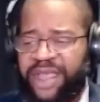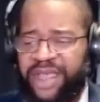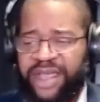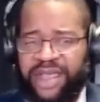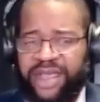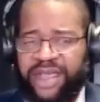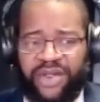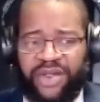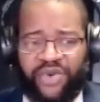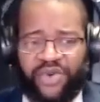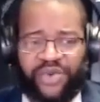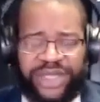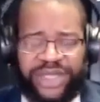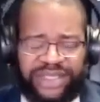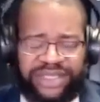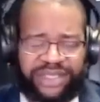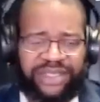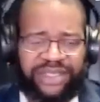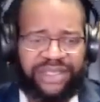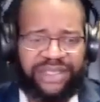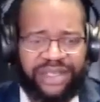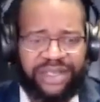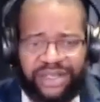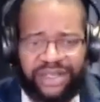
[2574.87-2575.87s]
we
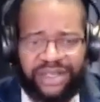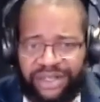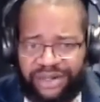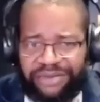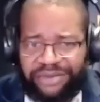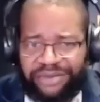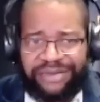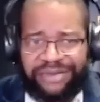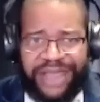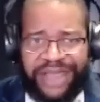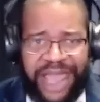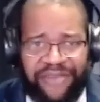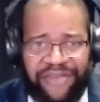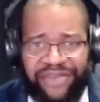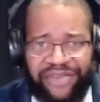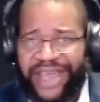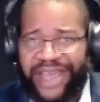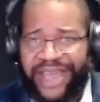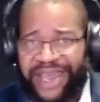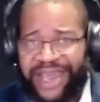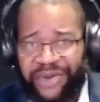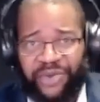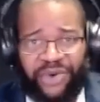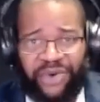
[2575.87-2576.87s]
still have a
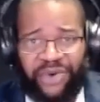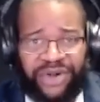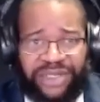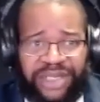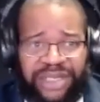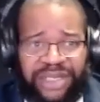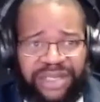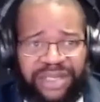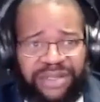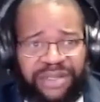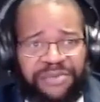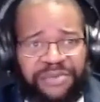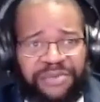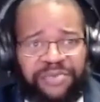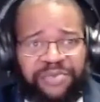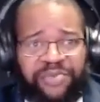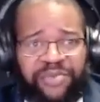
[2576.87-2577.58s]
lot of work to do.